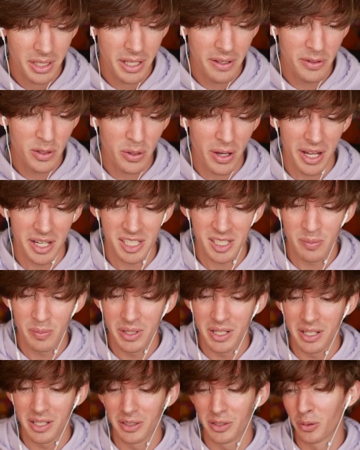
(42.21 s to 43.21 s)
if you asked
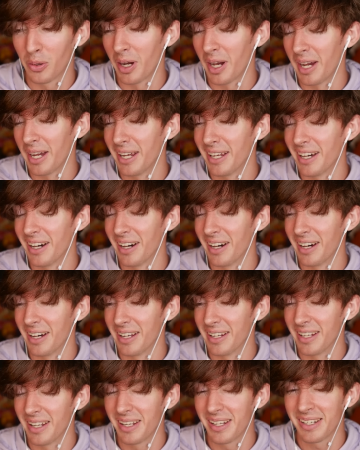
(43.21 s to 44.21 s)
me, do I
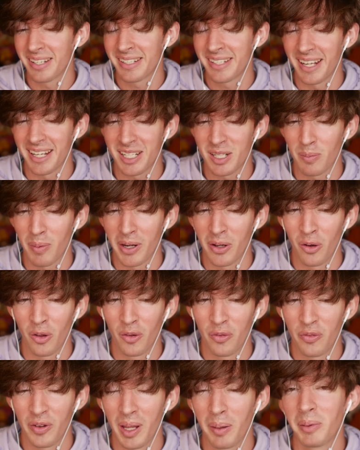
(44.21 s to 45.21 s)
uh, set my
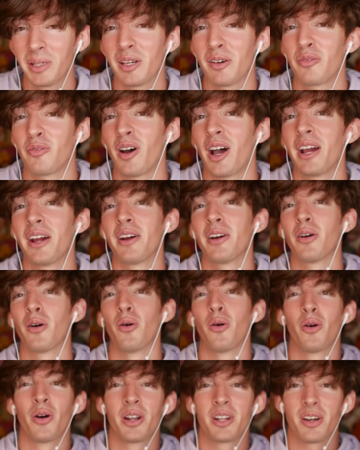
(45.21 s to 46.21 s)
whole family afire
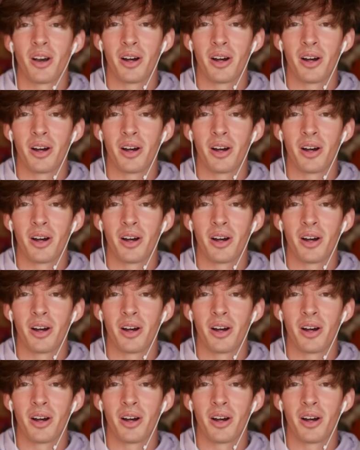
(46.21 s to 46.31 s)
or